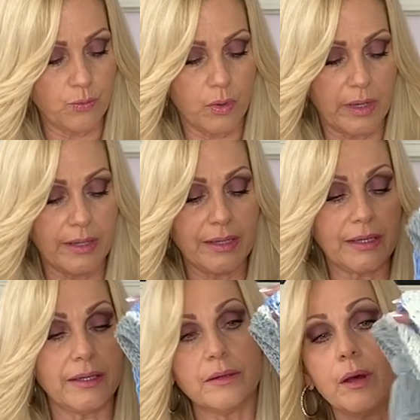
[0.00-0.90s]
one
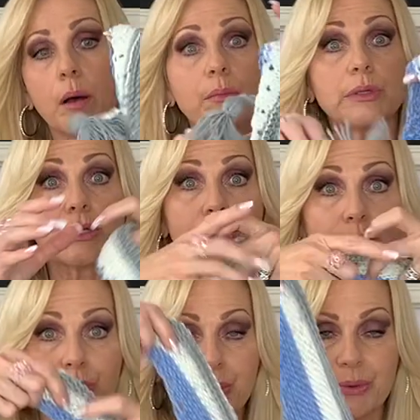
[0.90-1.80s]
in
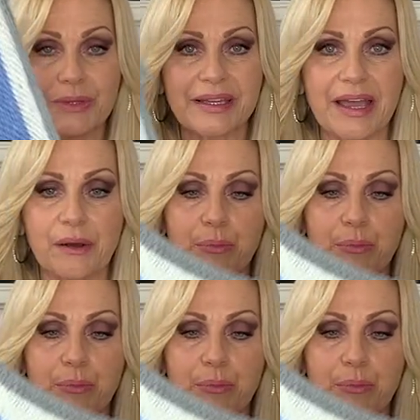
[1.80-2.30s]
blue. Look how